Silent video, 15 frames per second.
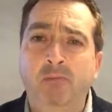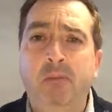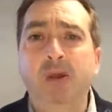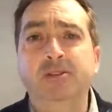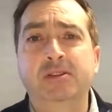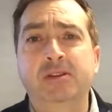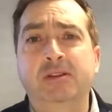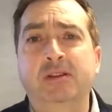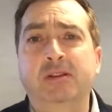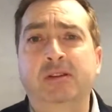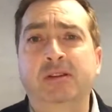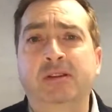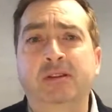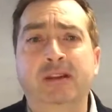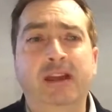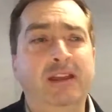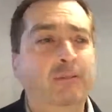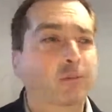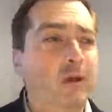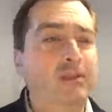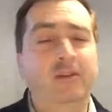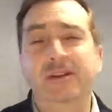But
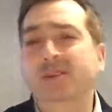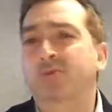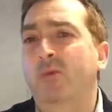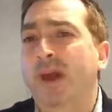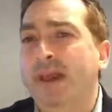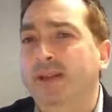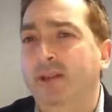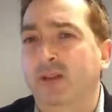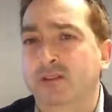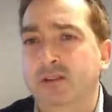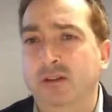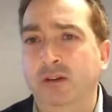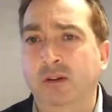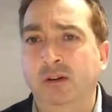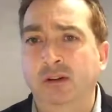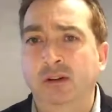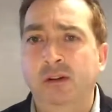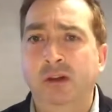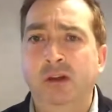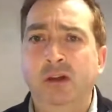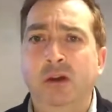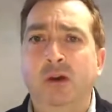whether it's weight loss
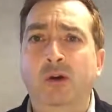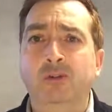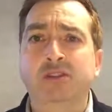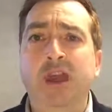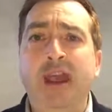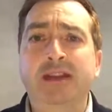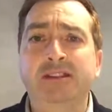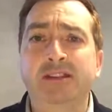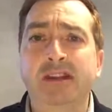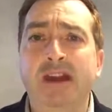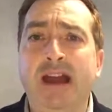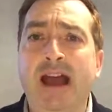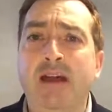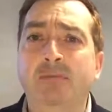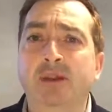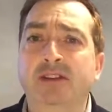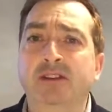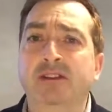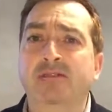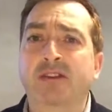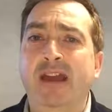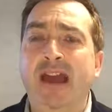or changing the habit
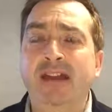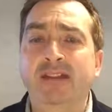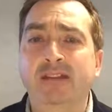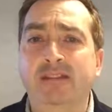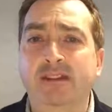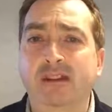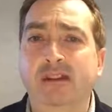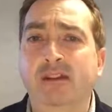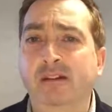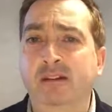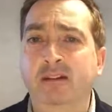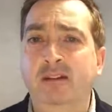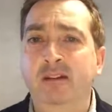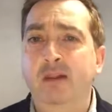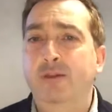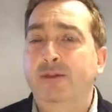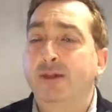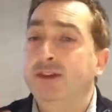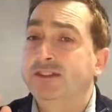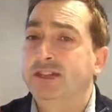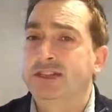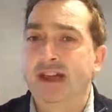of anything,
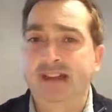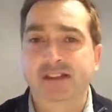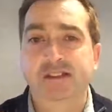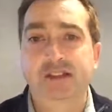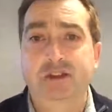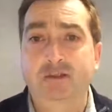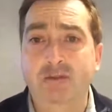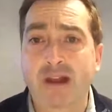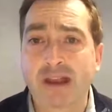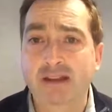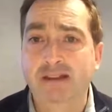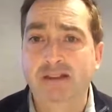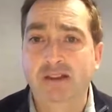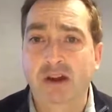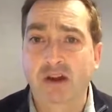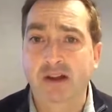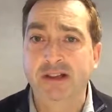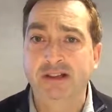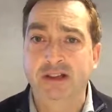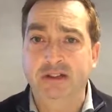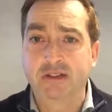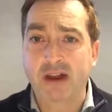30 days is a great start.
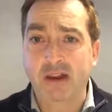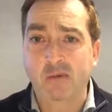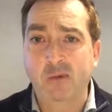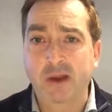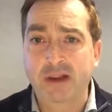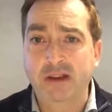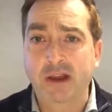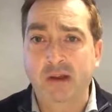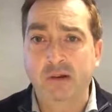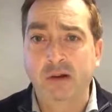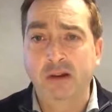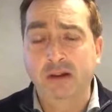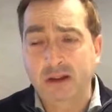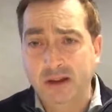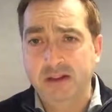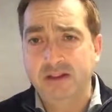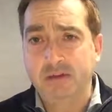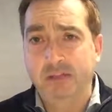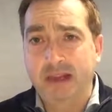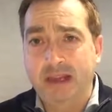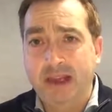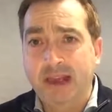It's a great window to
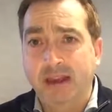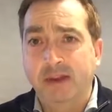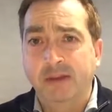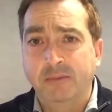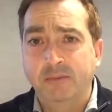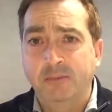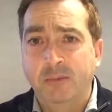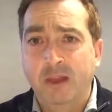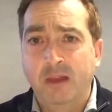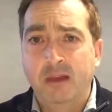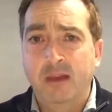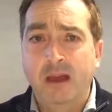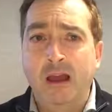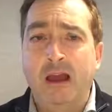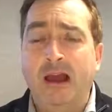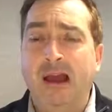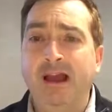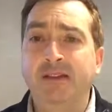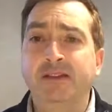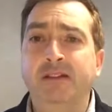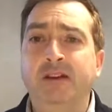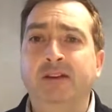begin.
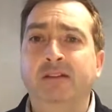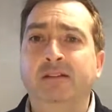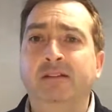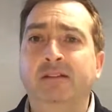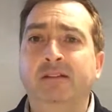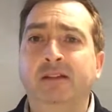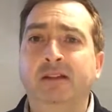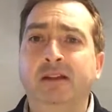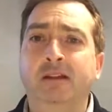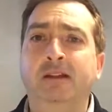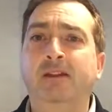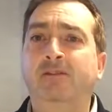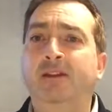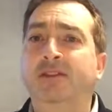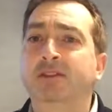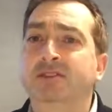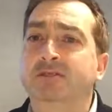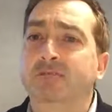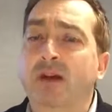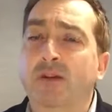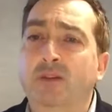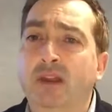And if it was
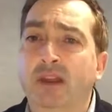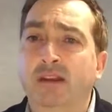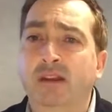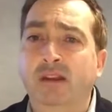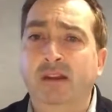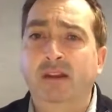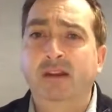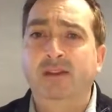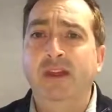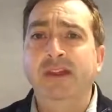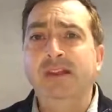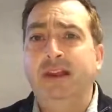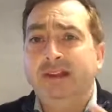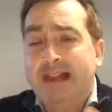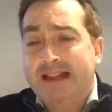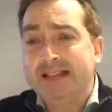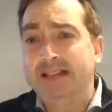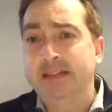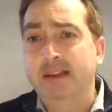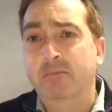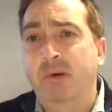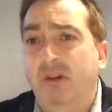smoking, then you're
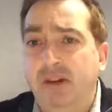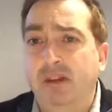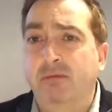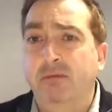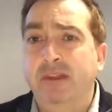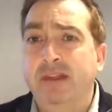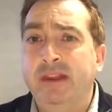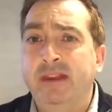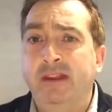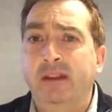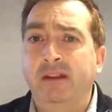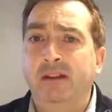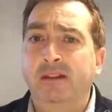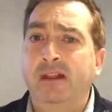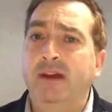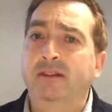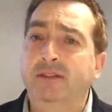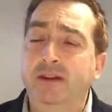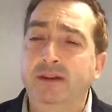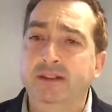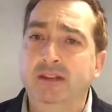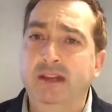cleansing your body within that
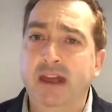30